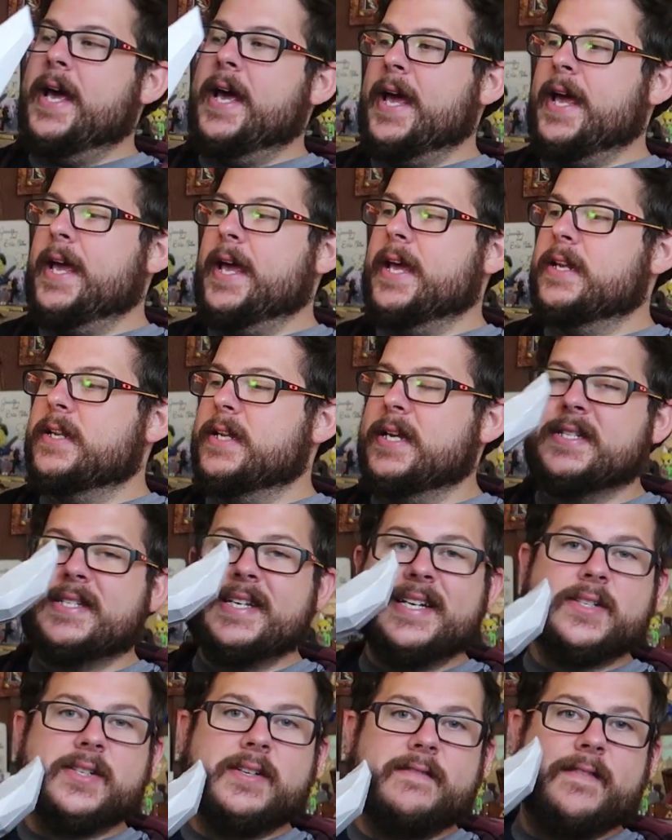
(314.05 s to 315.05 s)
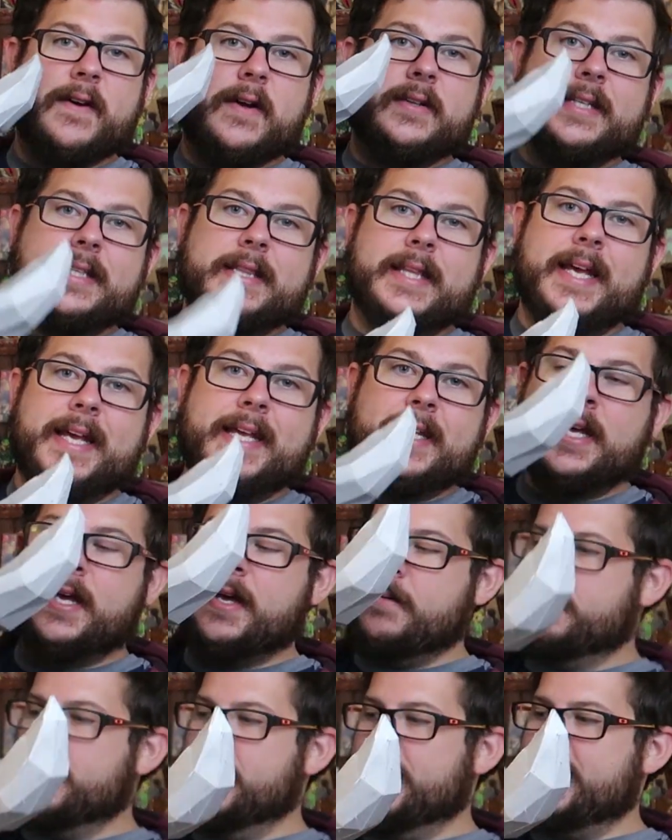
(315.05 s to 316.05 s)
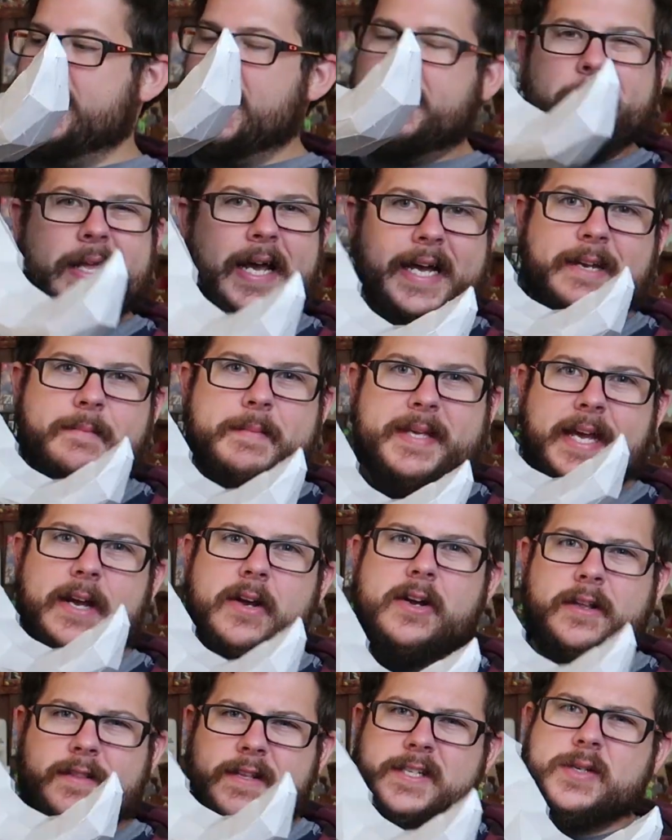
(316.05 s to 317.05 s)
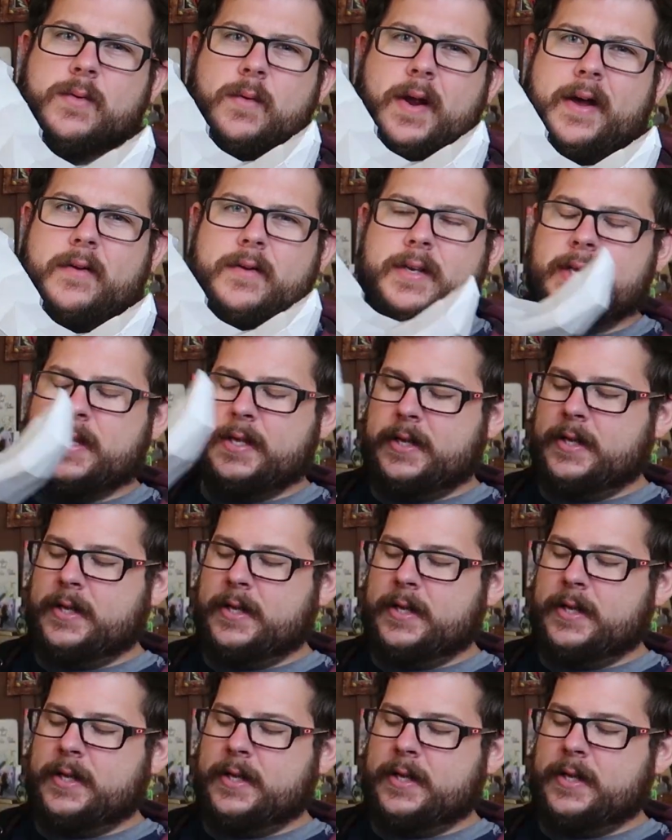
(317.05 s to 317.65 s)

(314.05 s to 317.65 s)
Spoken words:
And it's actually fairly light, but I'm not gonna be carrying this around.